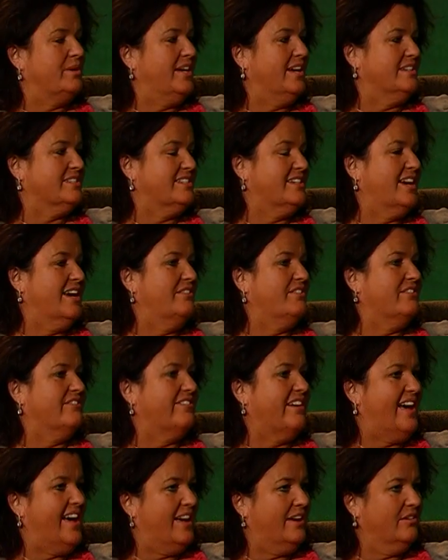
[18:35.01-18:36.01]
has to have a
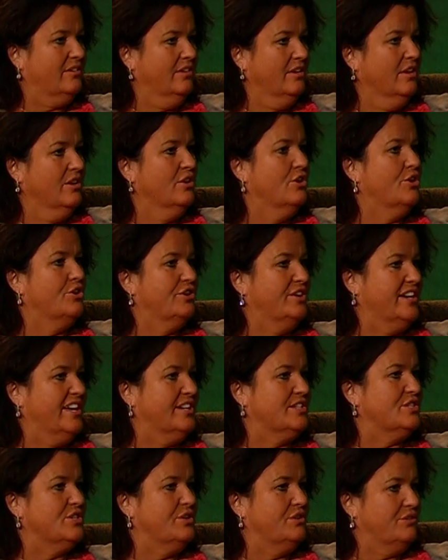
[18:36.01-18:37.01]
van or an
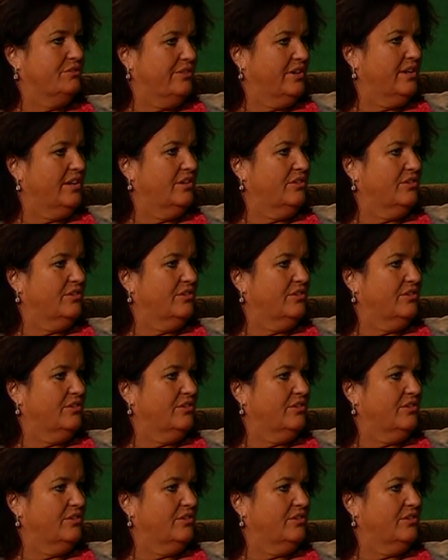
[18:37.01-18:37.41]
SUV